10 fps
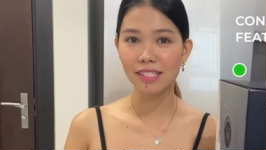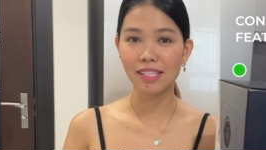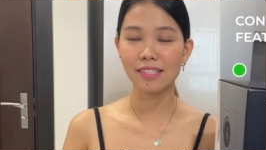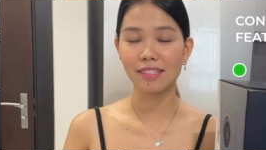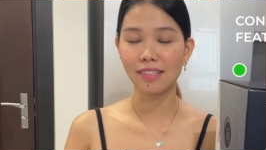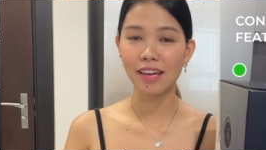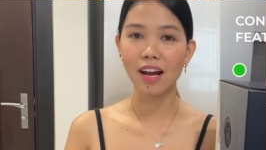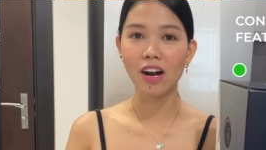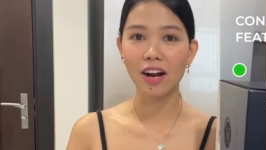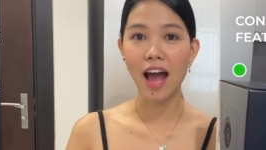since they
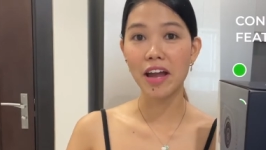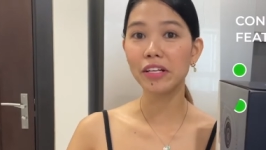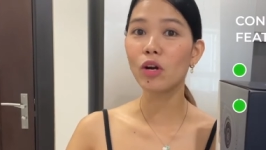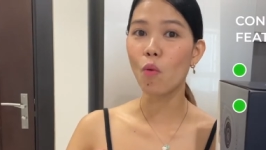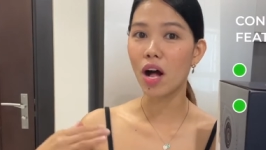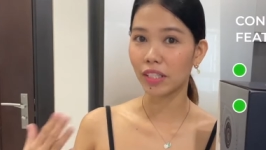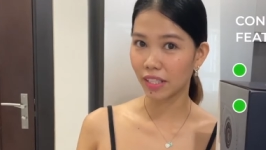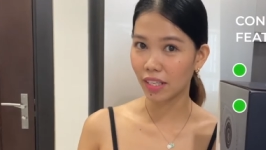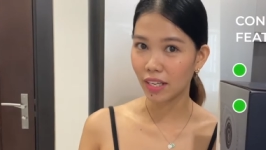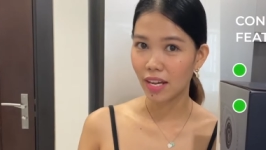are higher
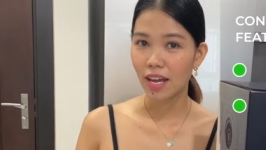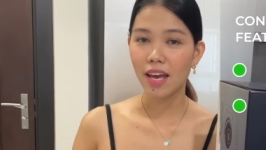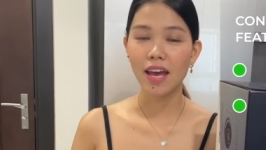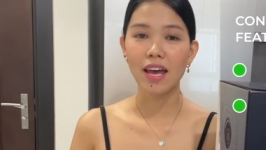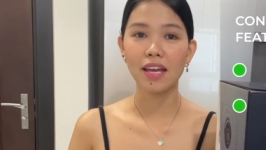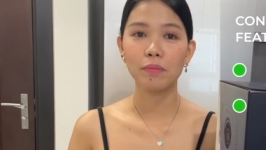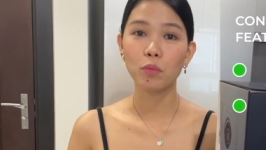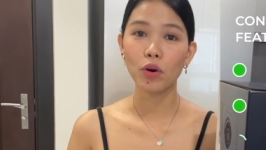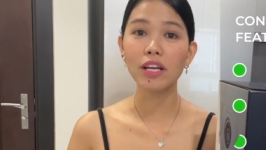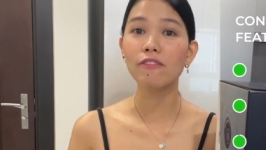quality and
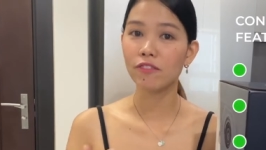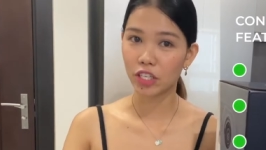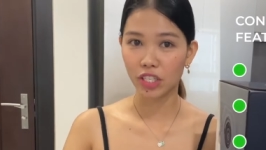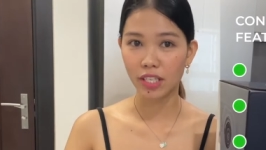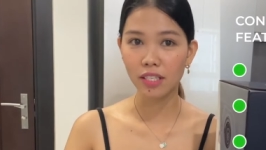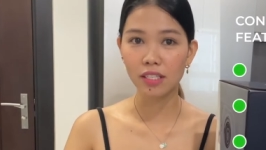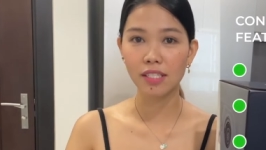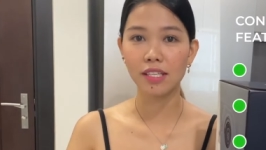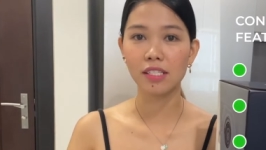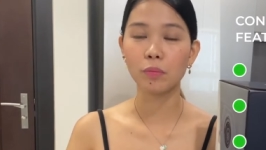more efficient
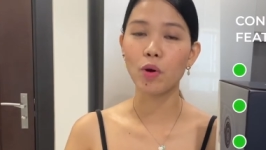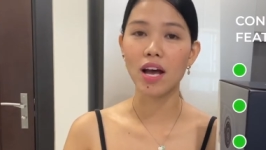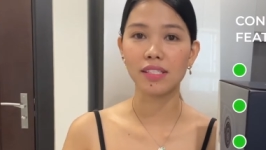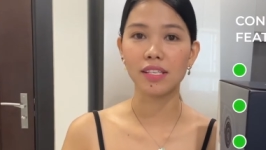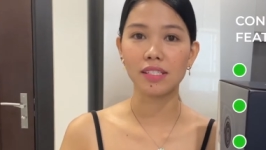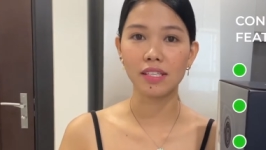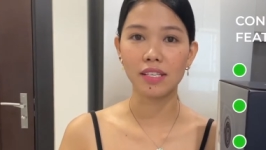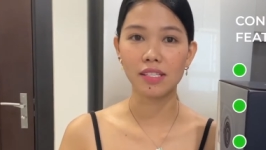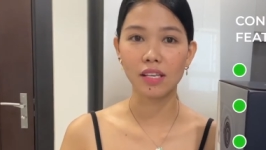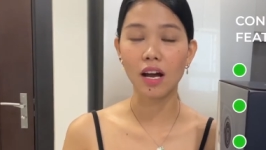since the process
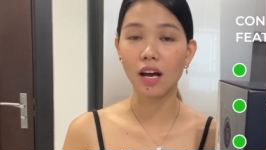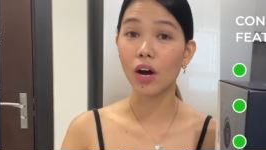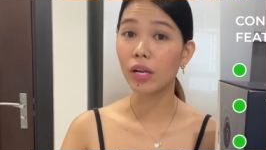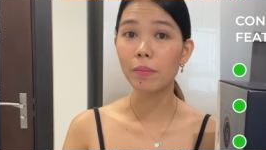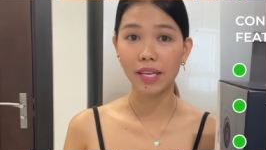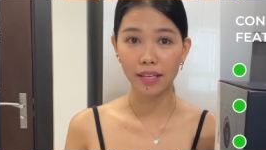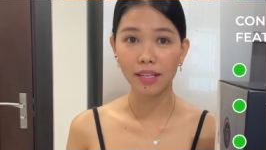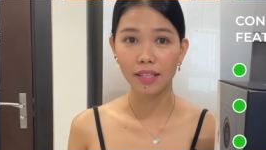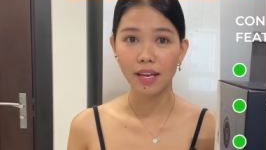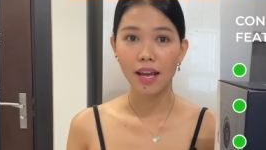is uh,
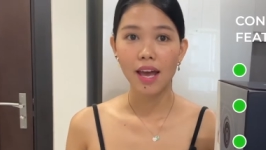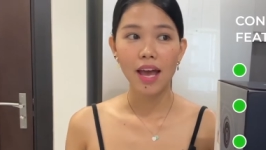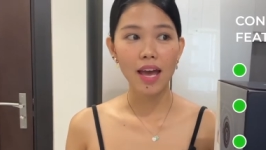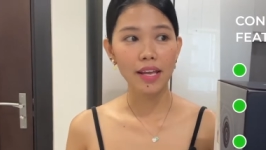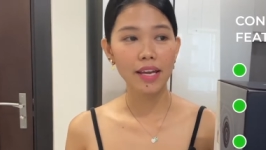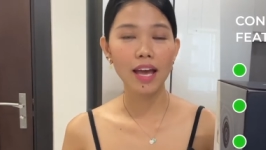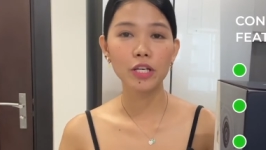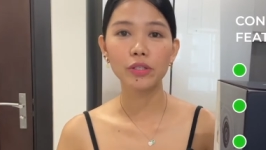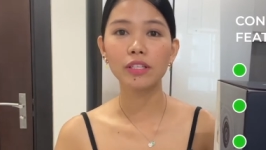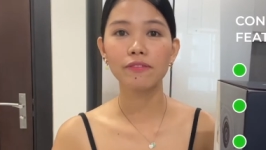automated. And I
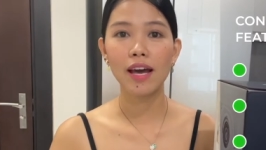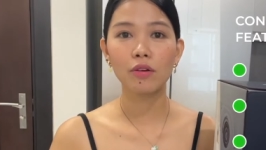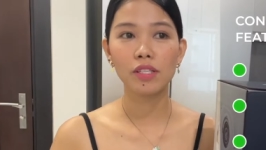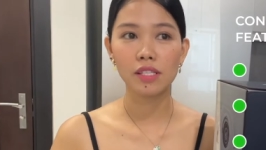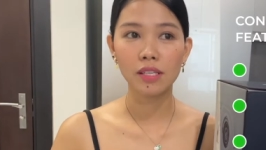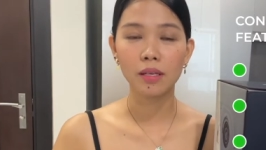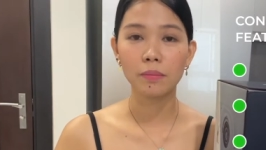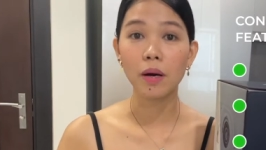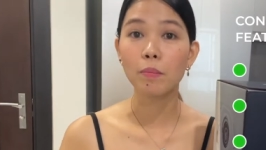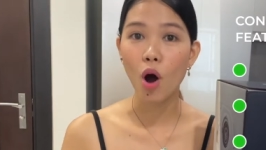actually found
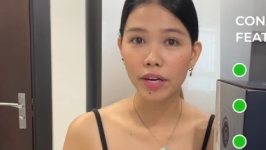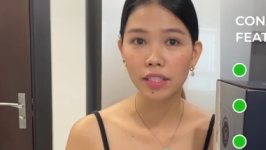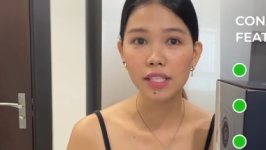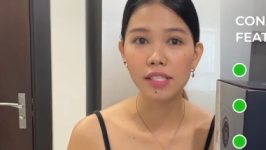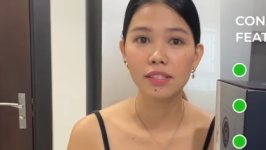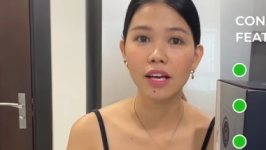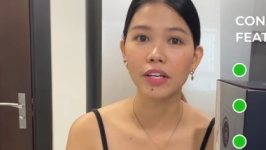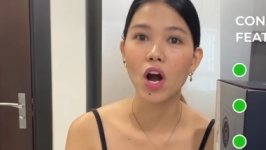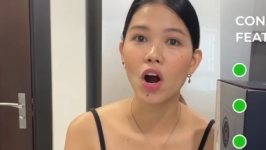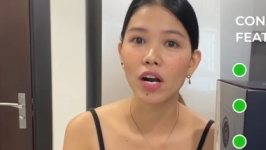some models
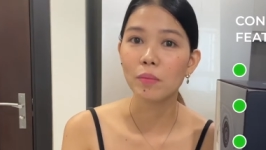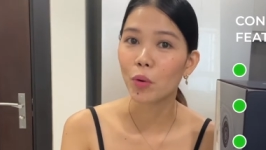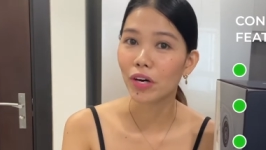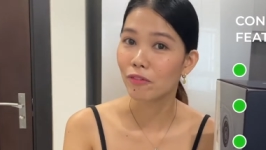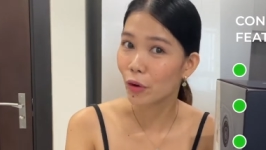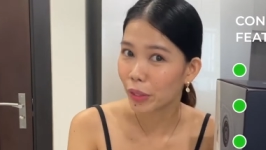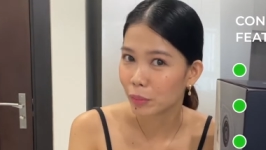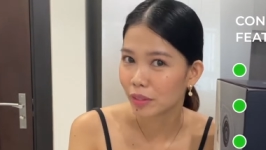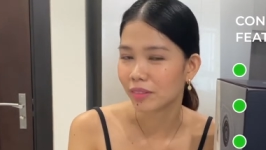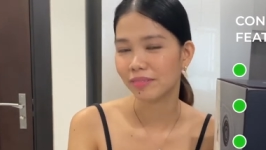that are more affordable.